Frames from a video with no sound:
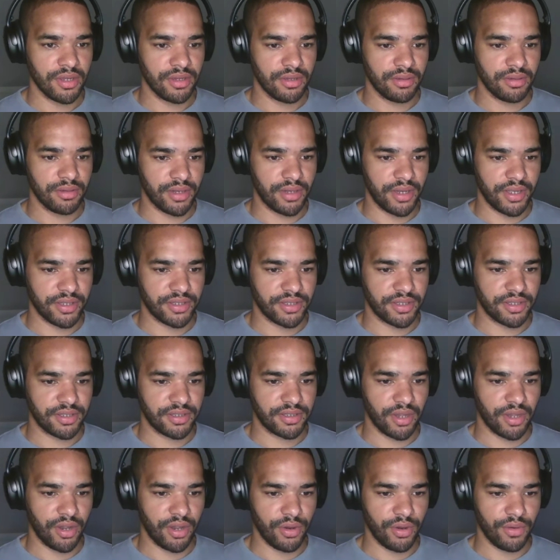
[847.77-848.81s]
Let's
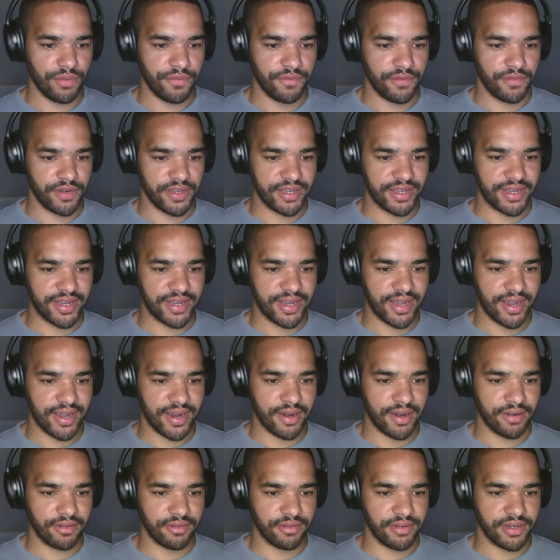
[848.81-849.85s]
hopefully it
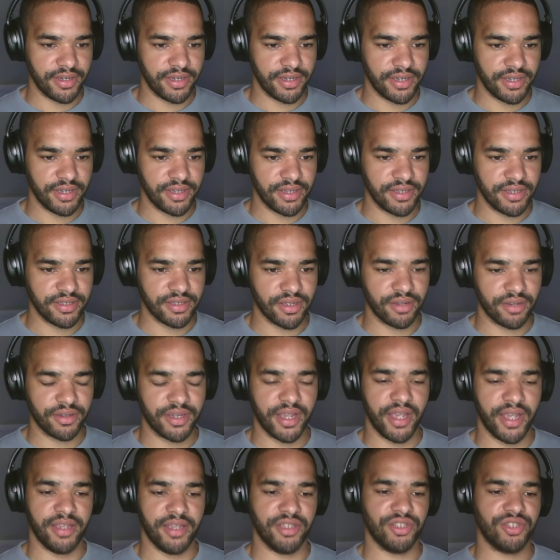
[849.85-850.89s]
carries.
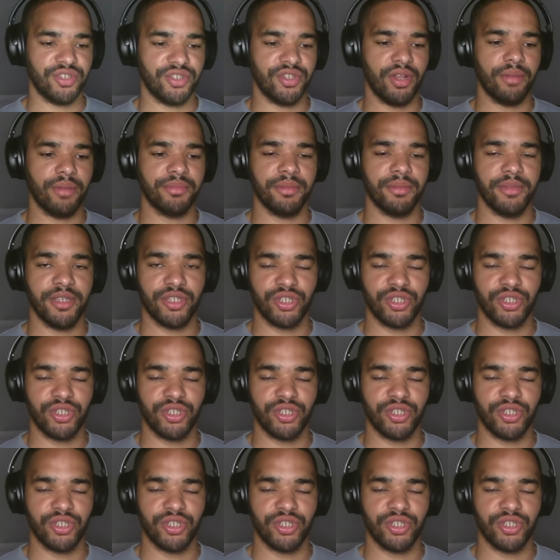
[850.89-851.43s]
Okay, it stopped a bit